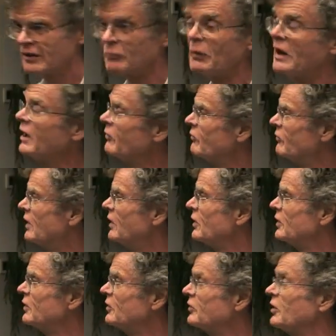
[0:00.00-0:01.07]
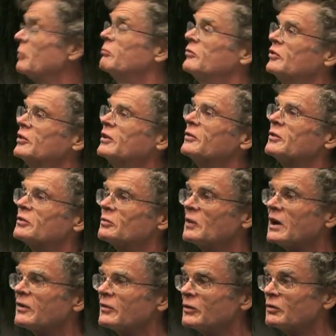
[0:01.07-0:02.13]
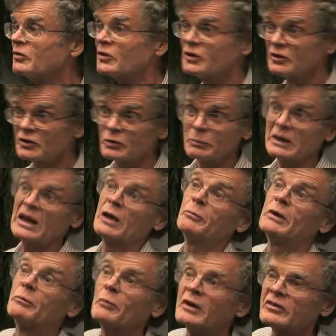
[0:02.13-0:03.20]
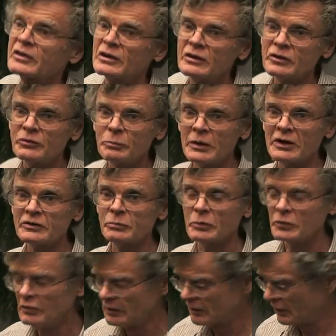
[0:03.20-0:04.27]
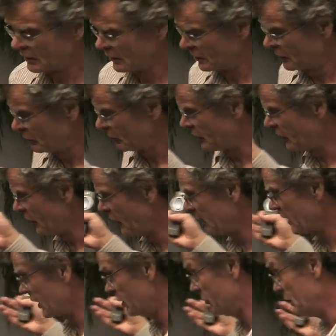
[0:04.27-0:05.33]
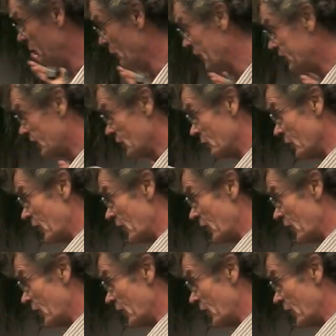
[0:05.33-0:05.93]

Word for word: They may have inherited some gene that's relevant for, to becoming muscular. It's possible. But they're not going to be muscular